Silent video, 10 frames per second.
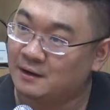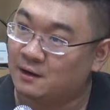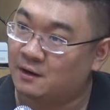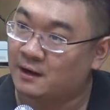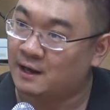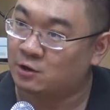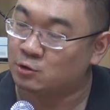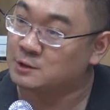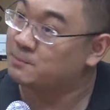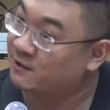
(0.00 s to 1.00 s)
and
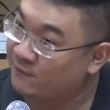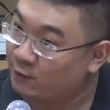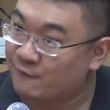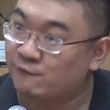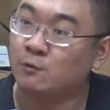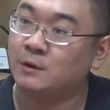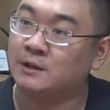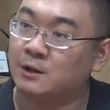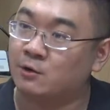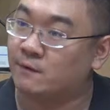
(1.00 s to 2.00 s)
you speak very
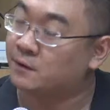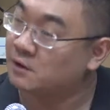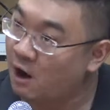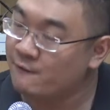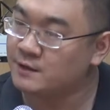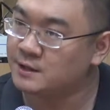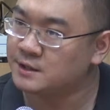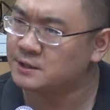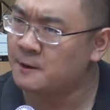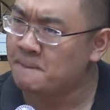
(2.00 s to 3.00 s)
fluently, you're very
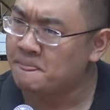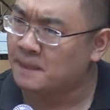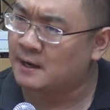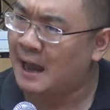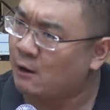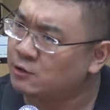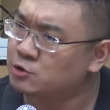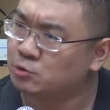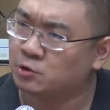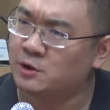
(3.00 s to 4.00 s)
confident. How did
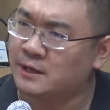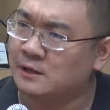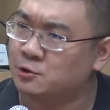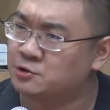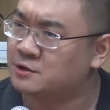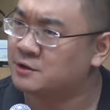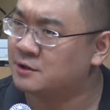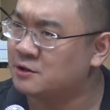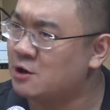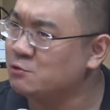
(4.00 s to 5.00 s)
you learn English?
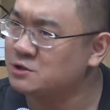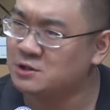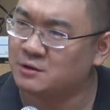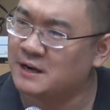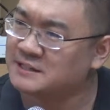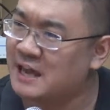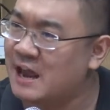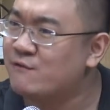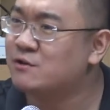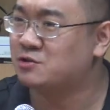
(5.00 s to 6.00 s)
No student has
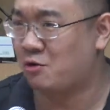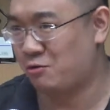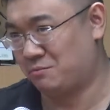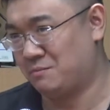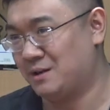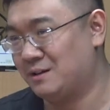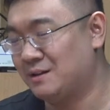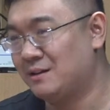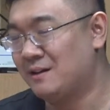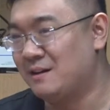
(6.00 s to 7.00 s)
ever told me
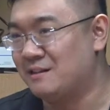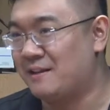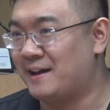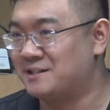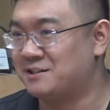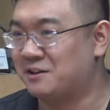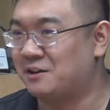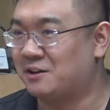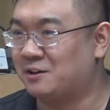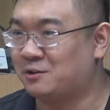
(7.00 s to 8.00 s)
that
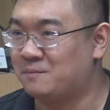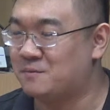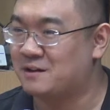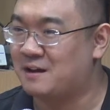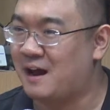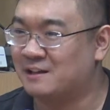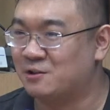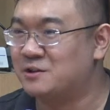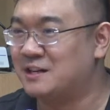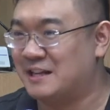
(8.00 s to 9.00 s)
I
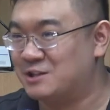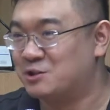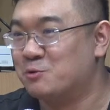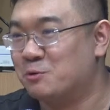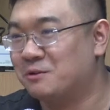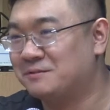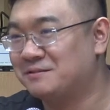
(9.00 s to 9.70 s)
learned it in school.